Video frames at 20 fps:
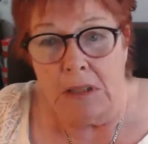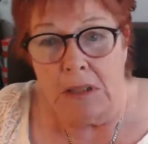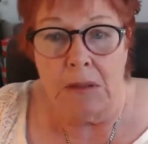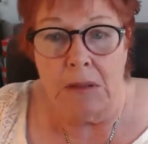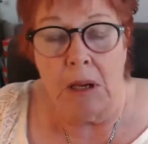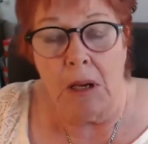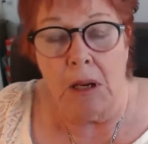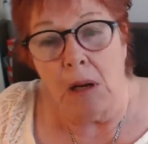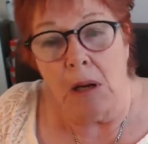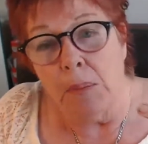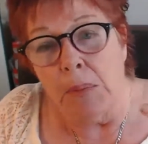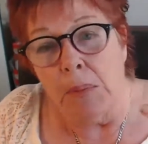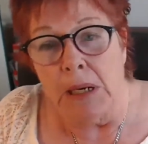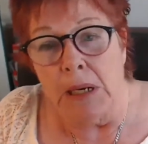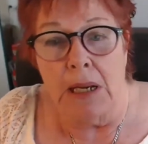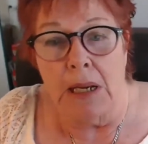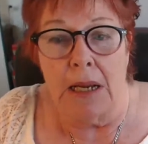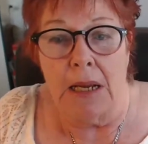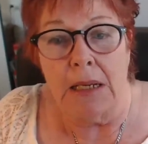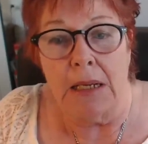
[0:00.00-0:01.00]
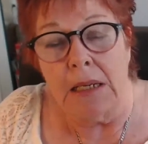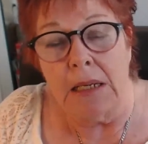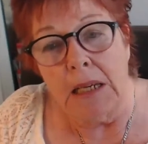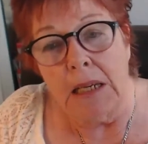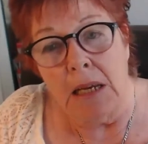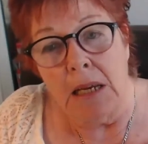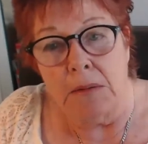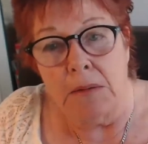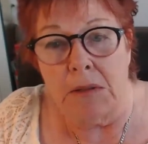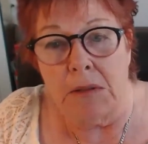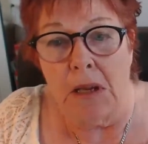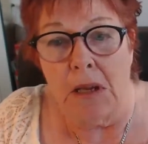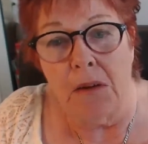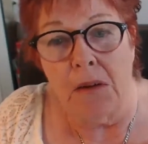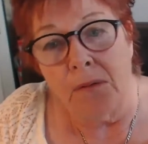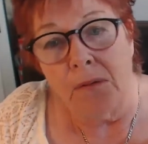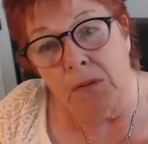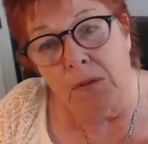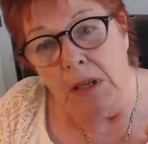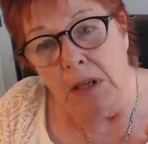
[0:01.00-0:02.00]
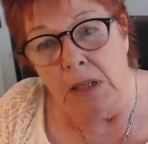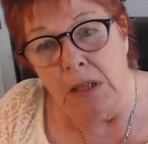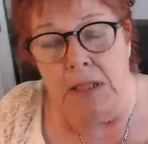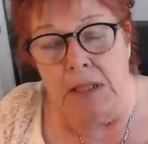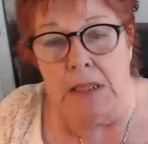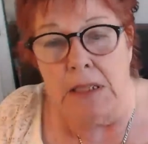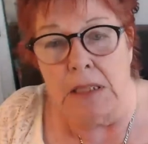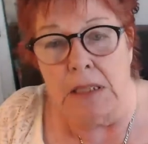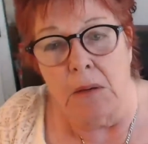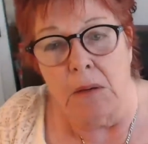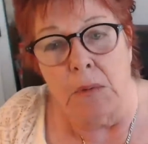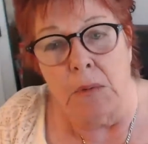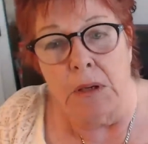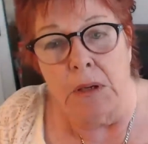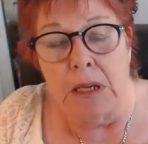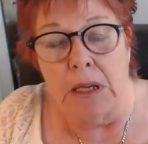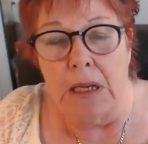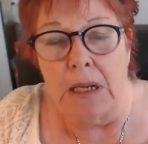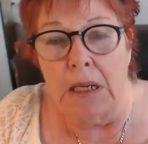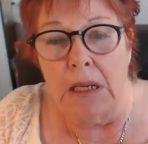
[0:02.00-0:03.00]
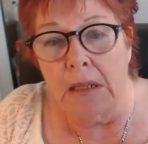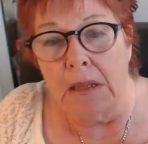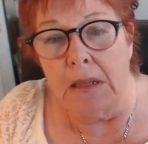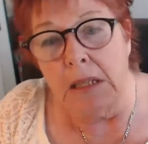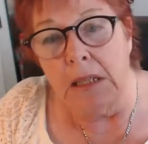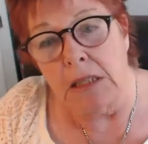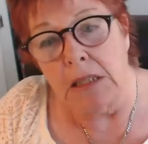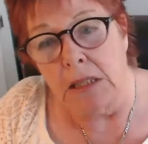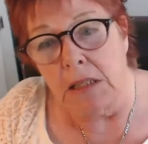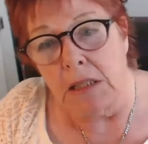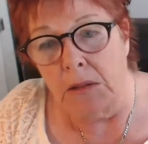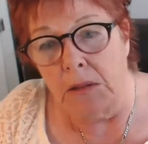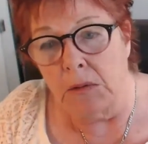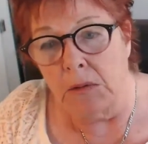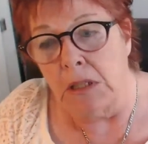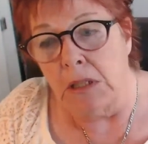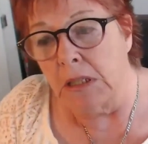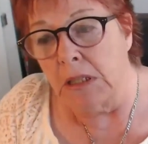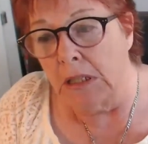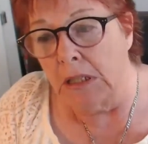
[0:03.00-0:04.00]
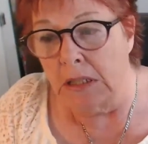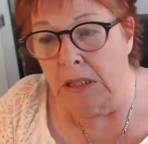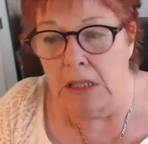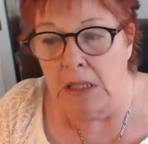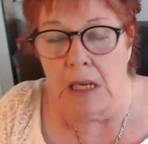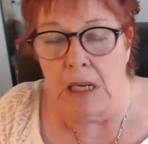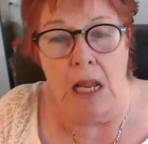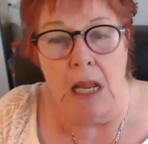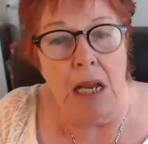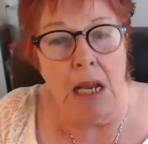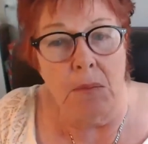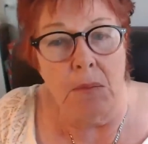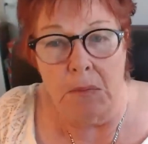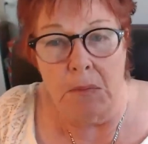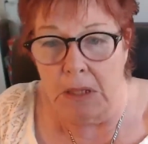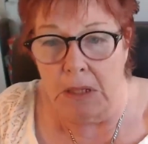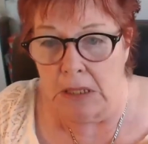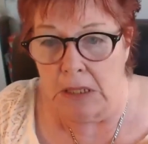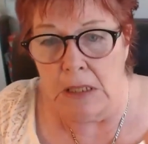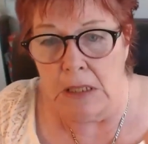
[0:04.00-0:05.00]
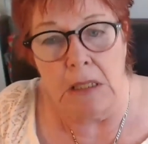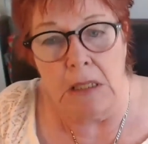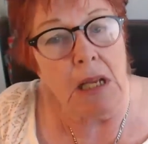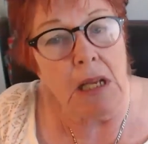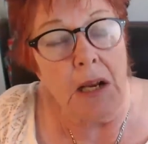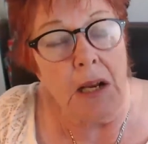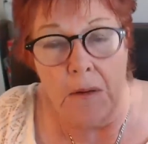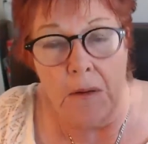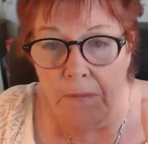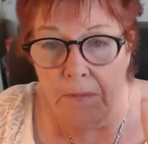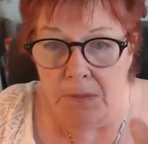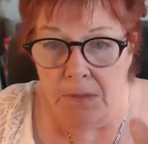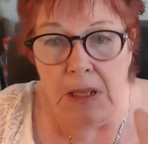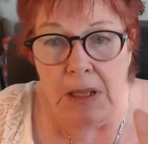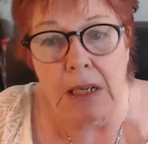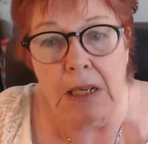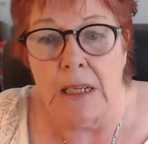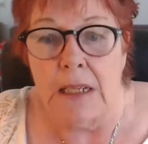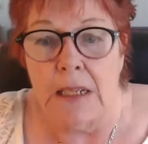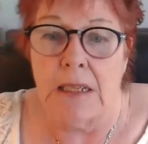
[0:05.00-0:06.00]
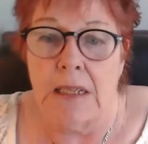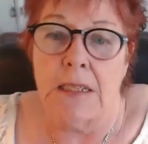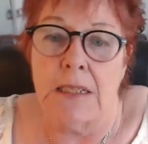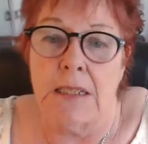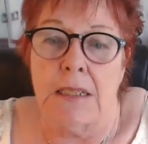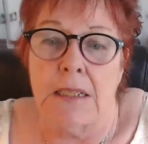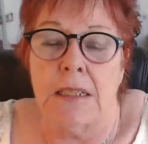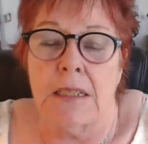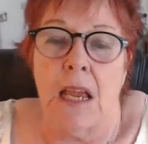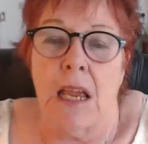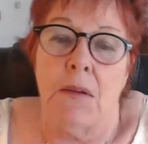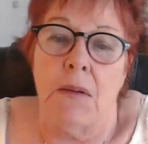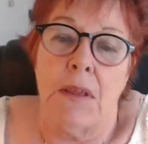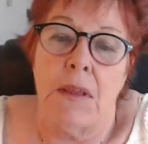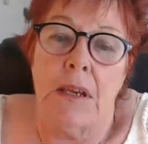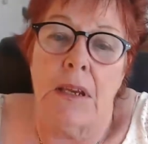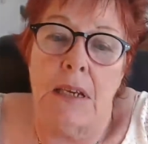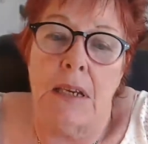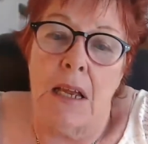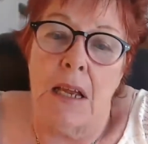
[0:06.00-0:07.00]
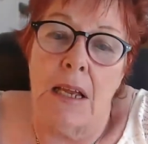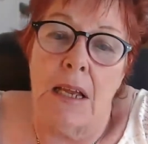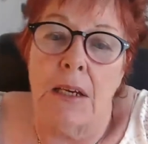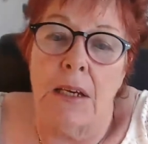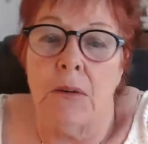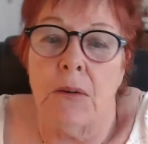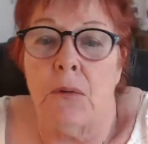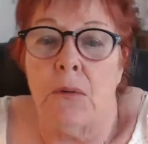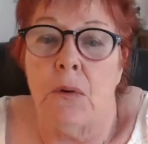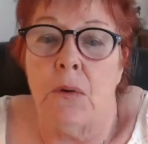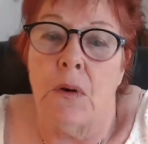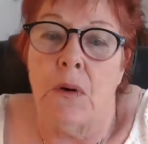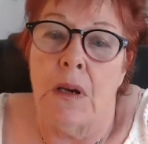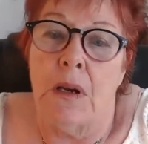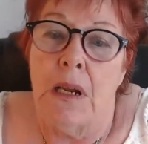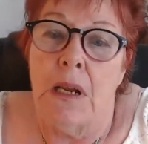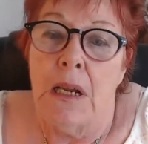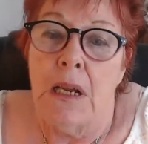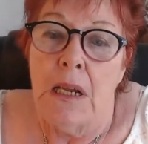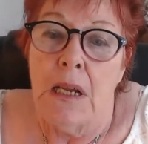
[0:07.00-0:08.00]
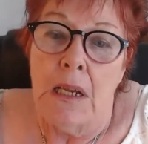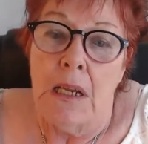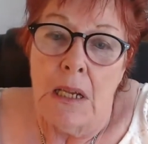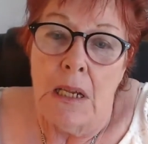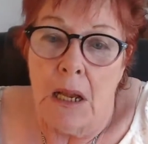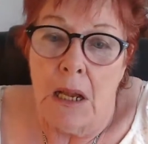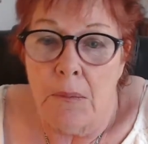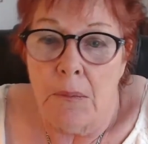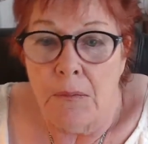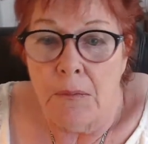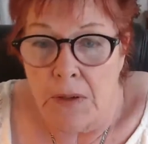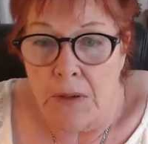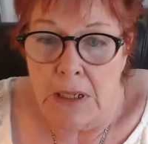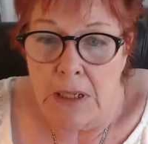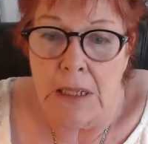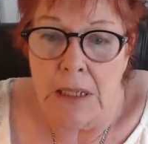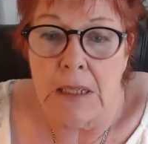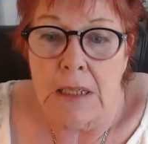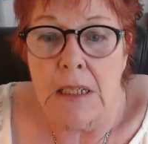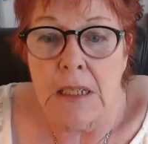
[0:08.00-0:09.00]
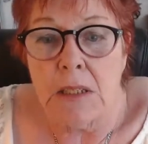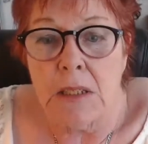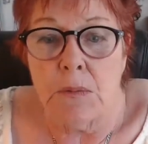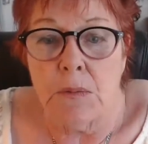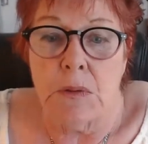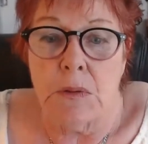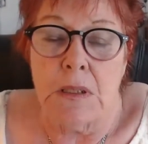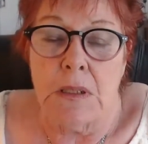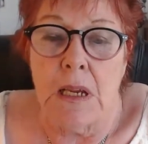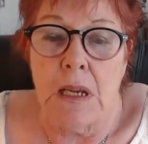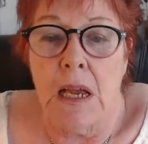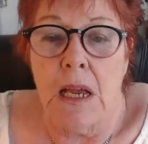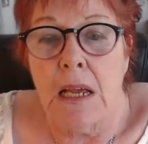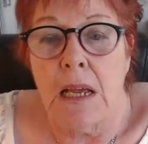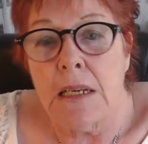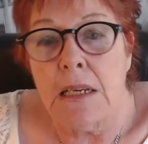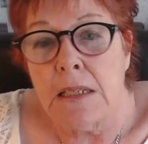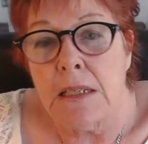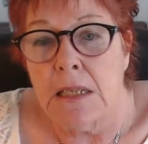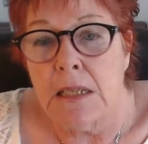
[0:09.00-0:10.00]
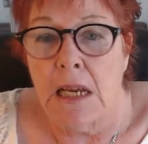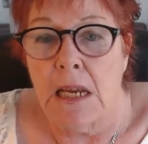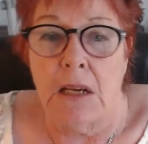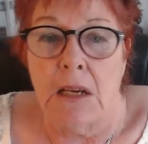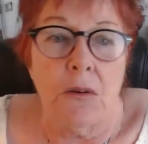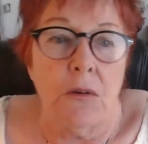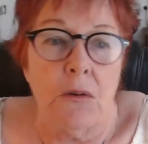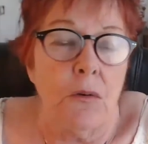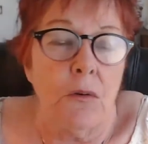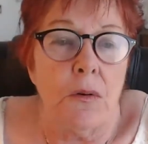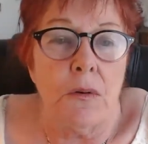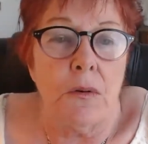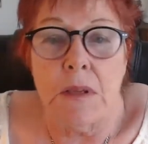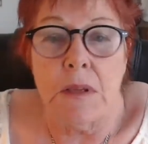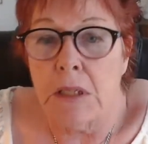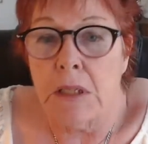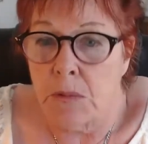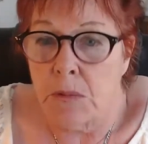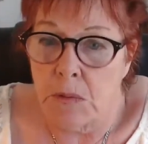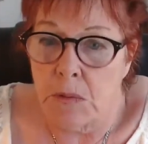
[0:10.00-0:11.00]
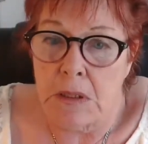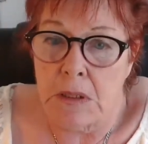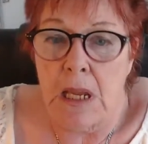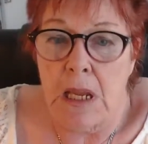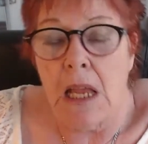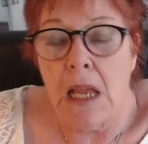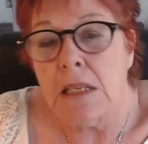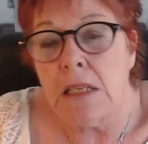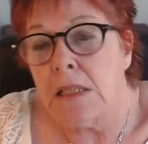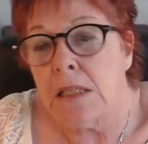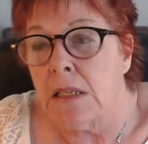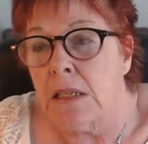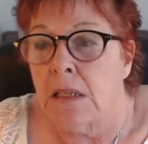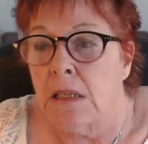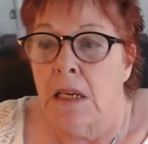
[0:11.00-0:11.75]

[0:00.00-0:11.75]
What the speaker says: it'll be like, yes, I feel there's someone here. This is the name. This is, and I'm feeling this is how they died, or I'm feeling this was a heart attack, or this was cancer.